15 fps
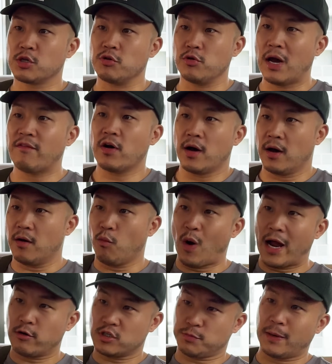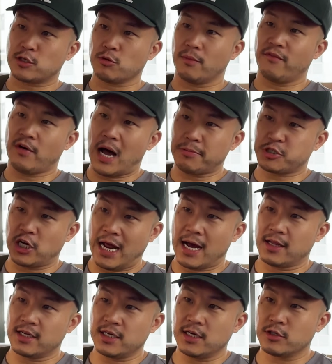So you have a wider spectrum of
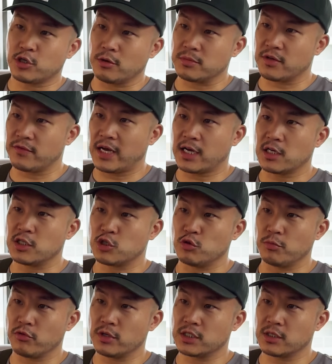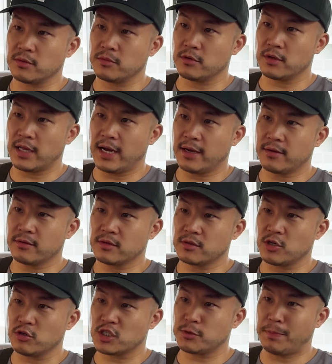optionality in terms of like consumerism or
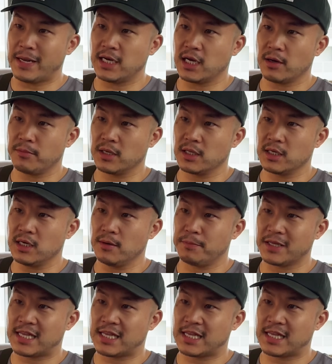like your spending ability.